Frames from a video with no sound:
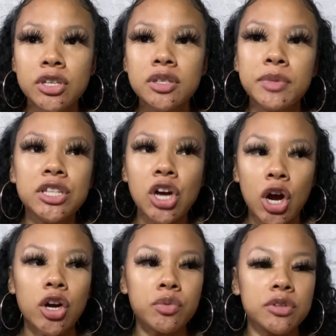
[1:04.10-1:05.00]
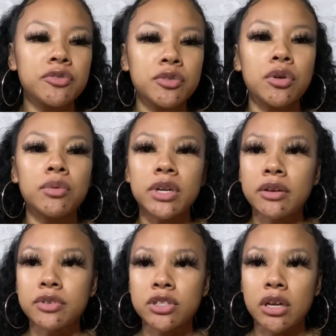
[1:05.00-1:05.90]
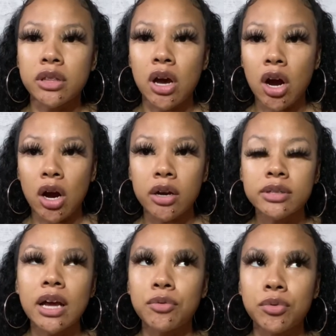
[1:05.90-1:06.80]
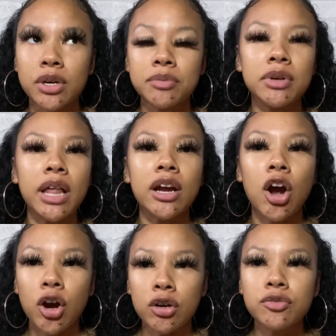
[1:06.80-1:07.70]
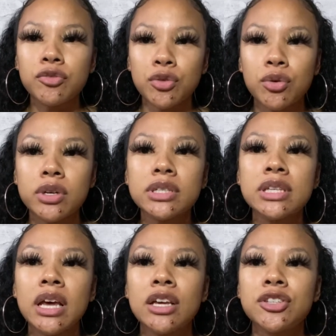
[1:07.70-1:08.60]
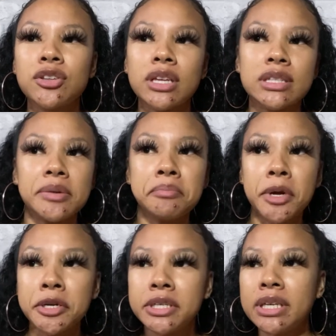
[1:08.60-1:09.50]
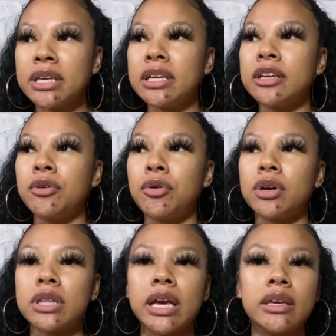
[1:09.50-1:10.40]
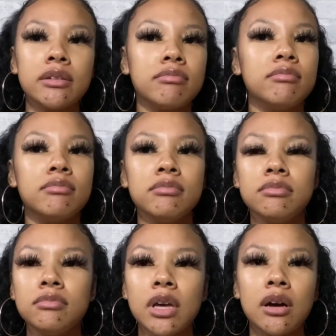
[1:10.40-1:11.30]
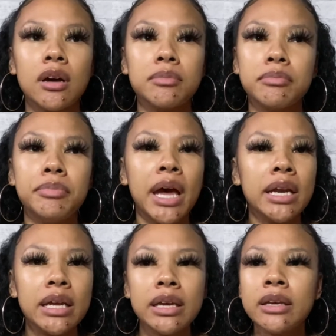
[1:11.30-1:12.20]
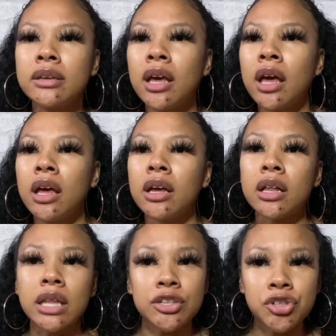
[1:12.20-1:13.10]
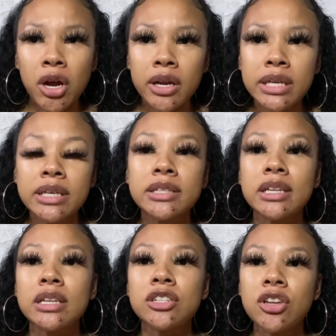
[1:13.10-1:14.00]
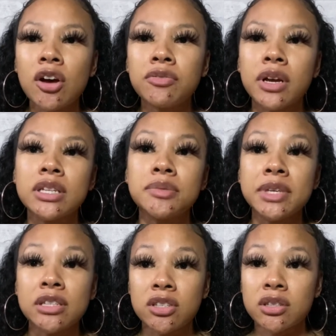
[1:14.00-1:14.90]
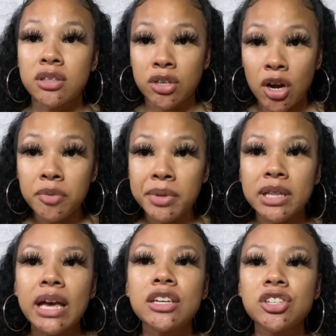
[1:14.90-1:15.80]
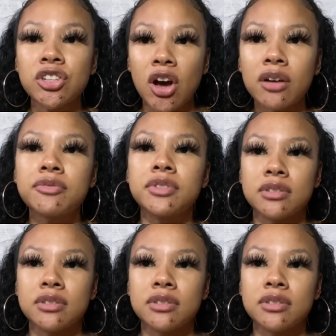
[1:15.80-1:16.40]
means hardwood floor, whatever's on the hard, not wood, but like hard floors. So that's like market or like bedding, electronics. And then soft lines means the carpet, like soft,